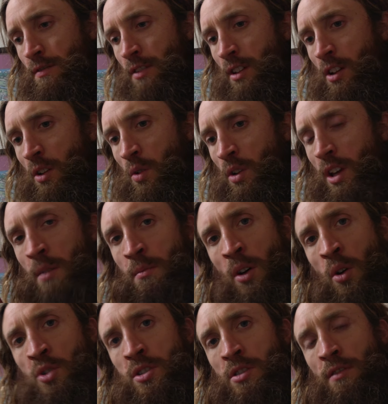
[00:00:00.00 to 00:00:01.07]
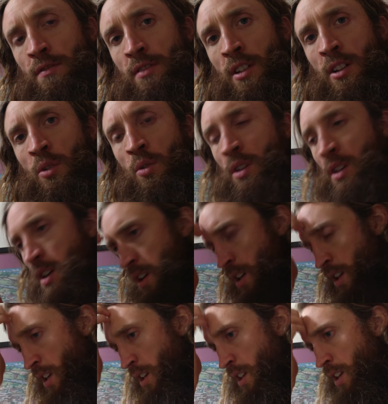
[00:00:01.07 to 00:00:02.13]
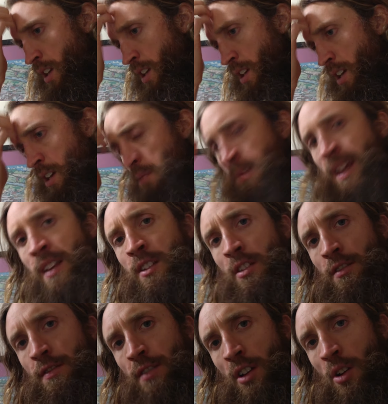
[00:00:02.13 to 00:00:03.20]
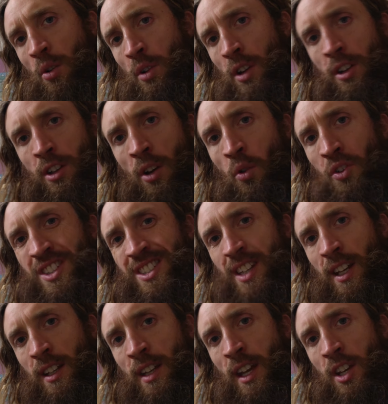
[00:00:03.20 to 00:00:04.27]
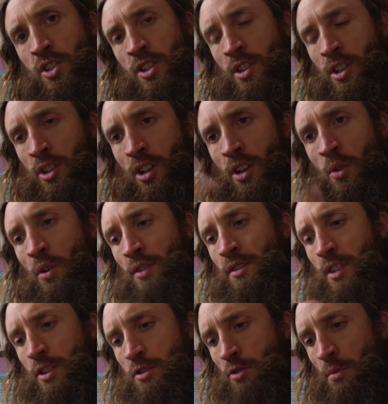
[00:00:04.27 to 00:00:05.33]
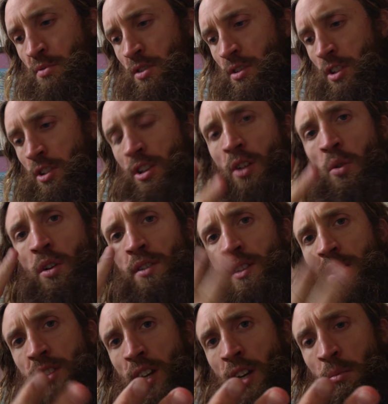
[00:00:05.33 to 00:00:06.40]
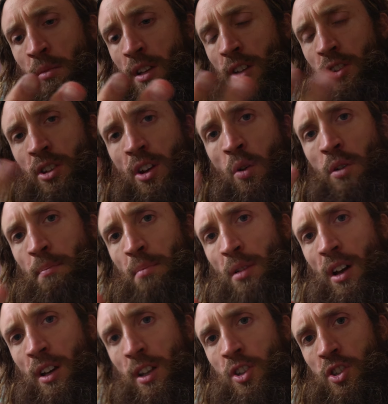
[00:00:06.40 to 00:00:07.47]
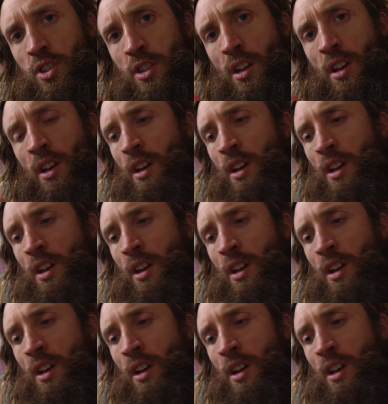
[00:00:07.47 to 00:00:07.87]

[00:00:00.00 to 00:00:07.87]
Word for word: flow, emotional flow, and mental flow. You don't want stagnation, you don't want disruption, you don't want disharmony, you don't want blockage.